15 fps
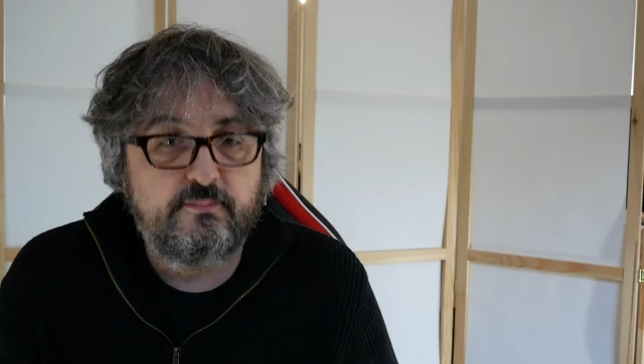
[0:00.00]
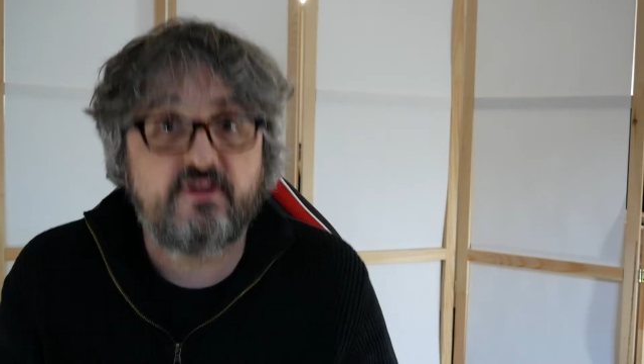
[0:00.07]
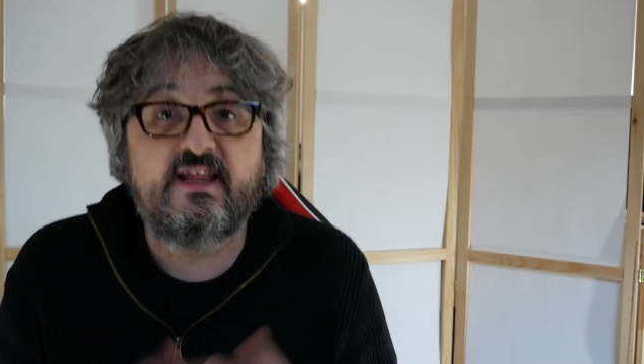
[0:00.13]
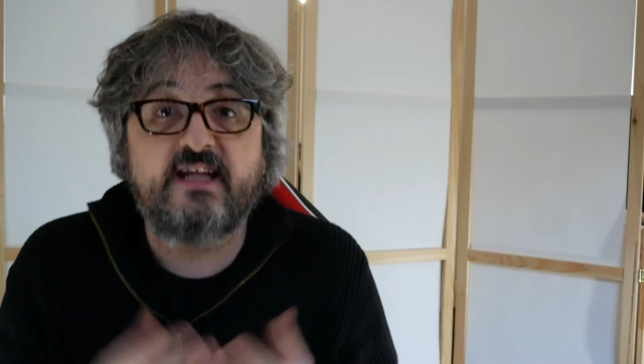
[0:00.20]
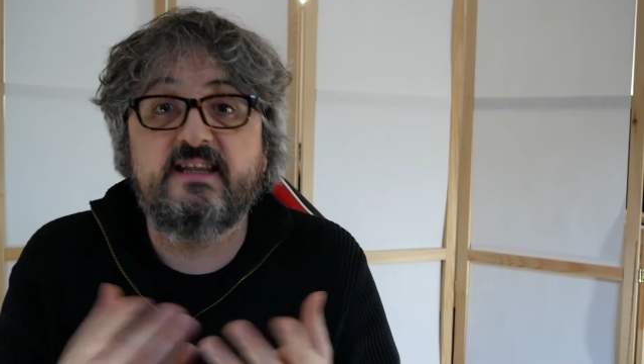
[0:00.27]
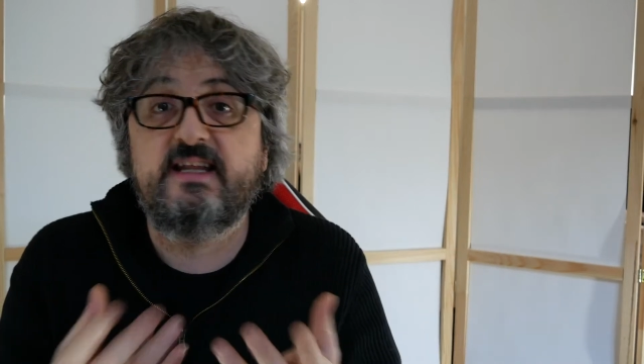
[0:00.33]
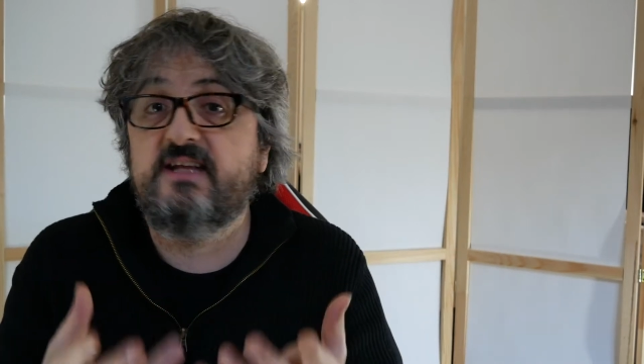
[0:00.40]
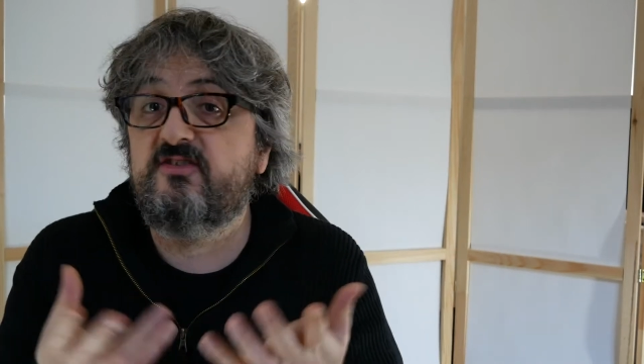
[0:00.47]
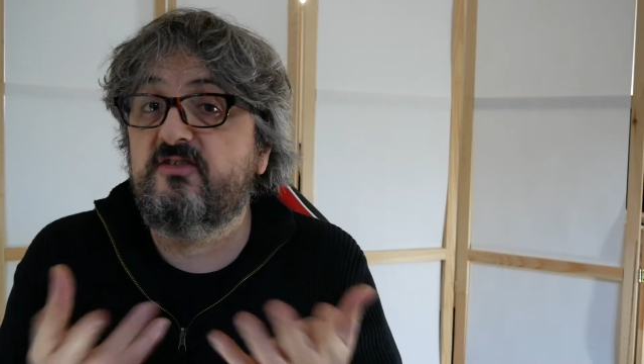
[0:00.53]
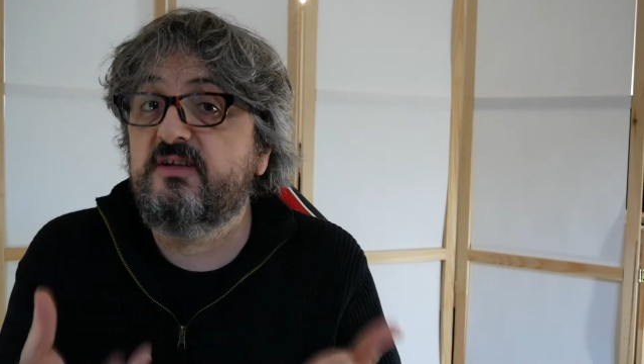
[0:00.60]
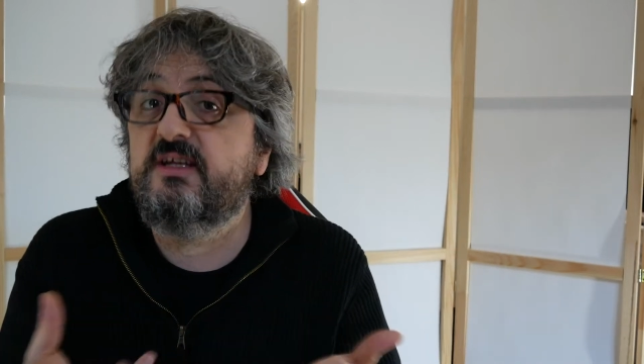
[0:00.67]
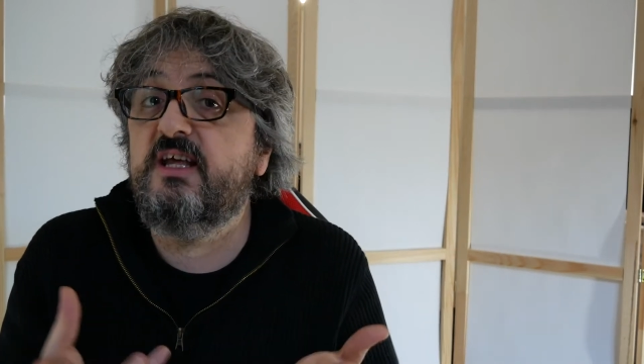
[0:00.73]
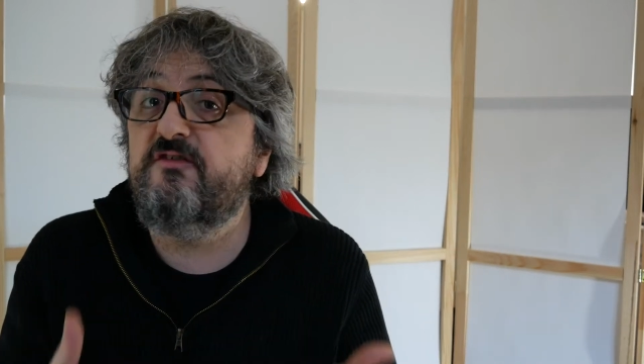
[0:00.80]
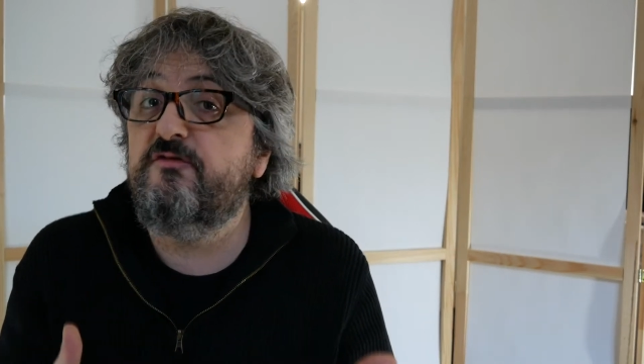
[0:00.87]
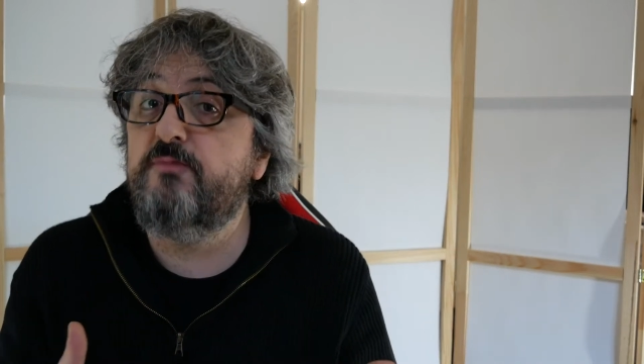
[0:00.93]
But that doesn't
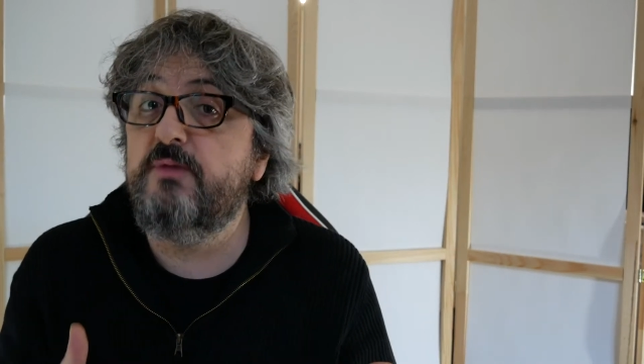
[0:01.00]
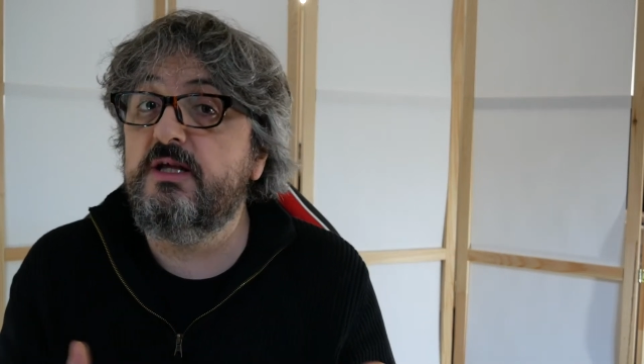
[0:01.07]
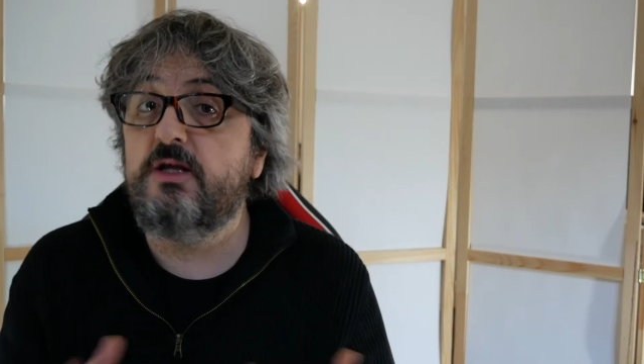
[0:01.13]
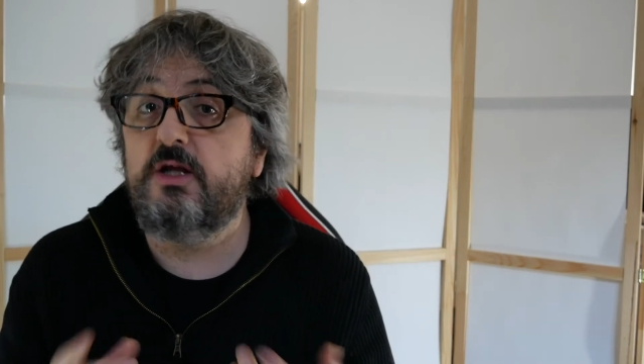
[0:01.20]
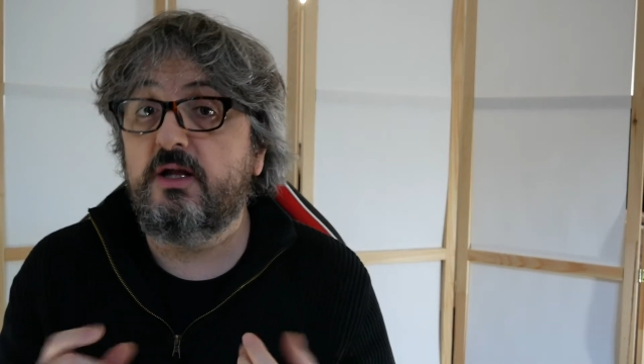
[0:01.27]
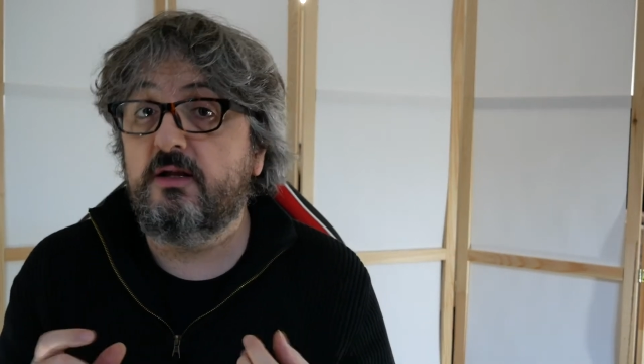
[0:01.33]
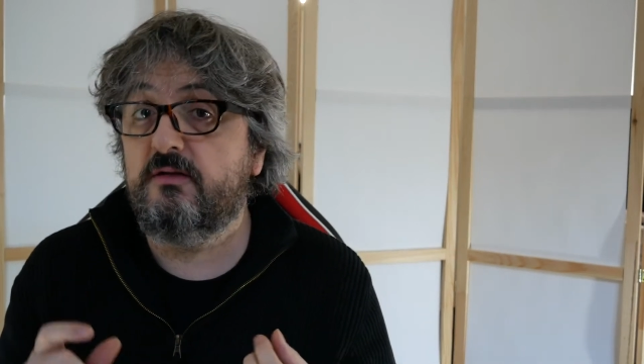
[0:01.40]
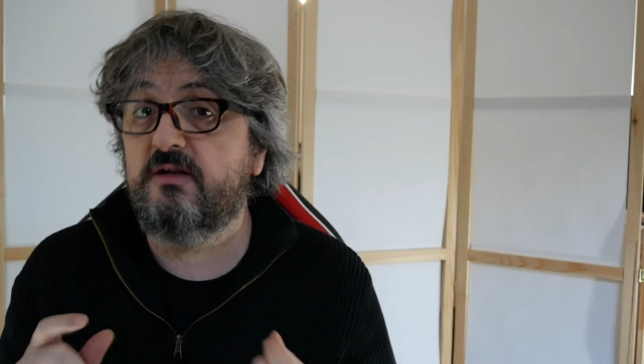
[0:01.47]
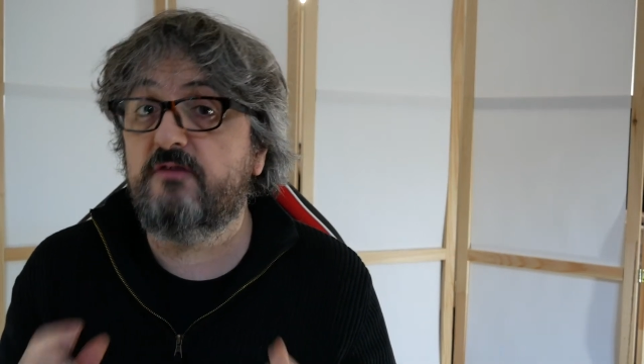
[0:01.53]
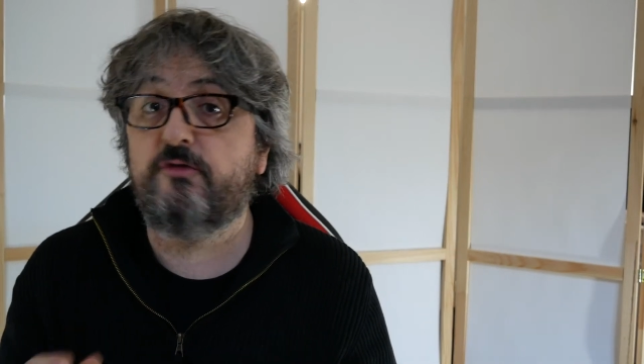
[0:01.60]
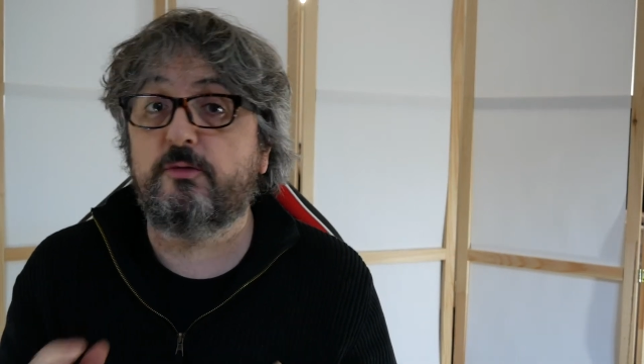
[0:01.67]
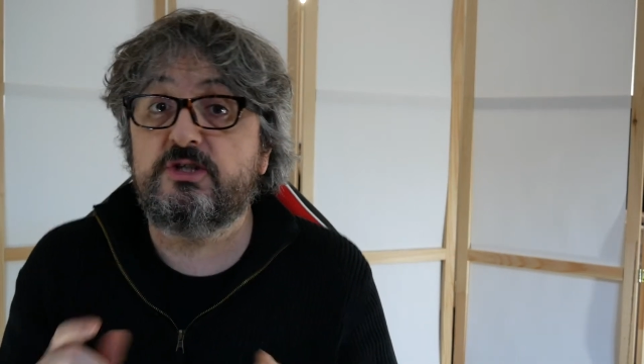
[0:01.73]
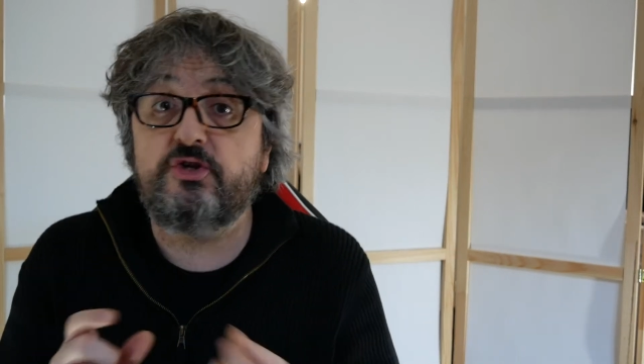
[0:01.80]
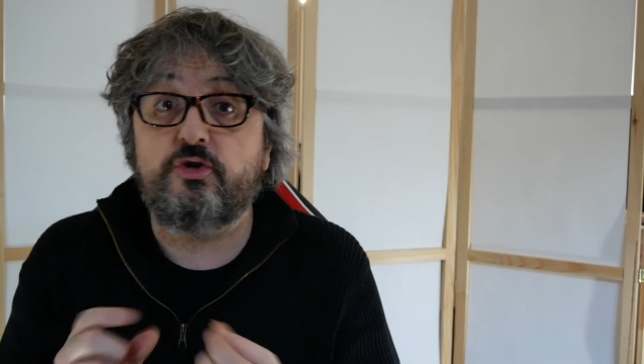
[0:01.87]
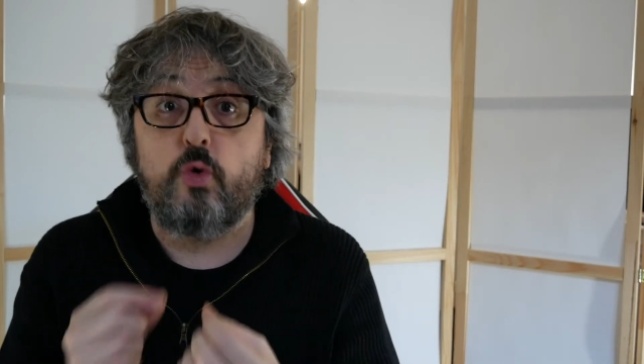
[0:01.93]
give me the
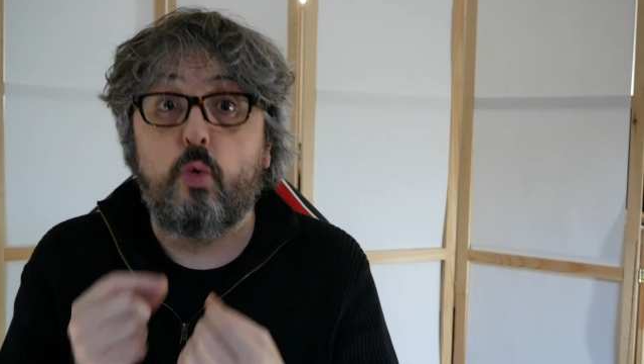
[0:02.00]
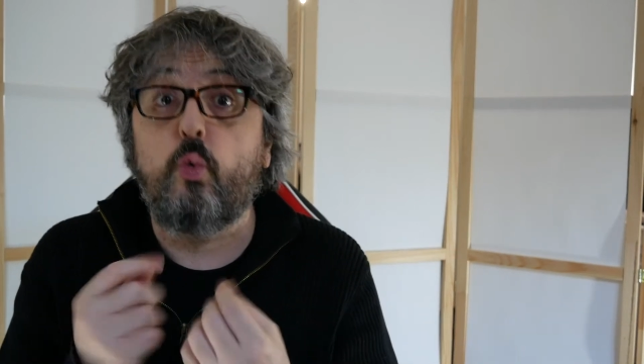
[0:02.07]
information